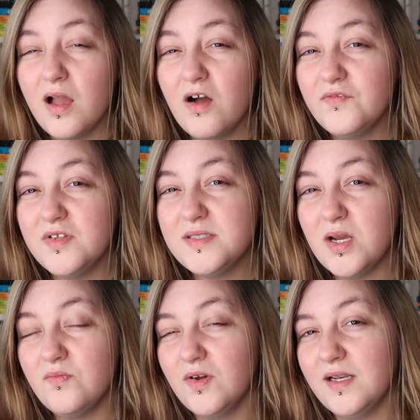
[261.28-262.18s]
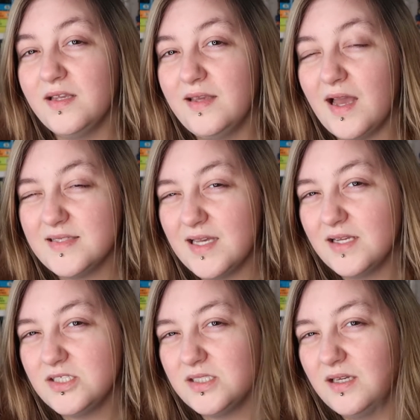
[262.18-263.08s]
I often don't really get
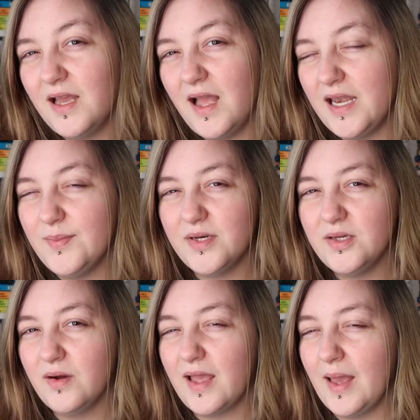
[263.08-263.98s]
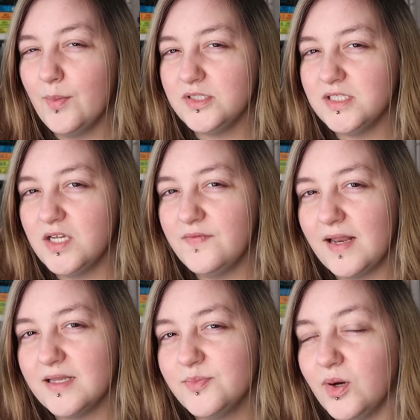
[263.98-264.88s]
attached to anybody or care much in
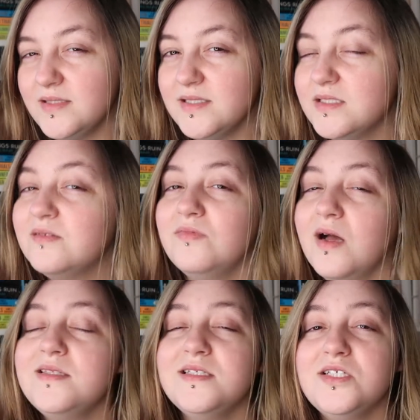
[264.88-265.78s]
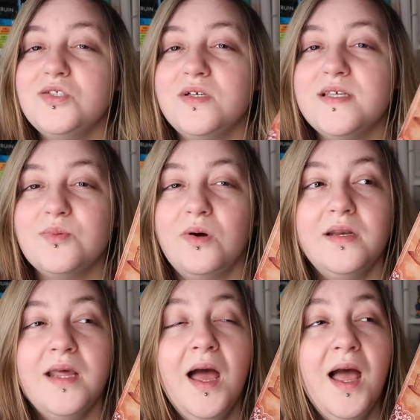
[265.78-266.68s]
novellas, but I did I did enjoy this
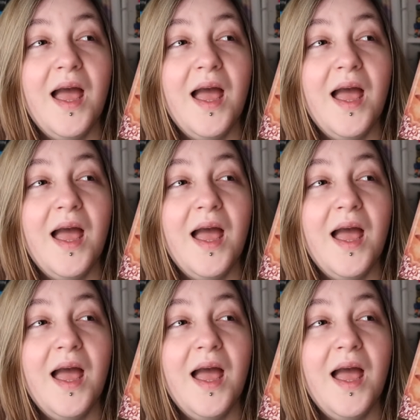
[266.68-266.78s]
one.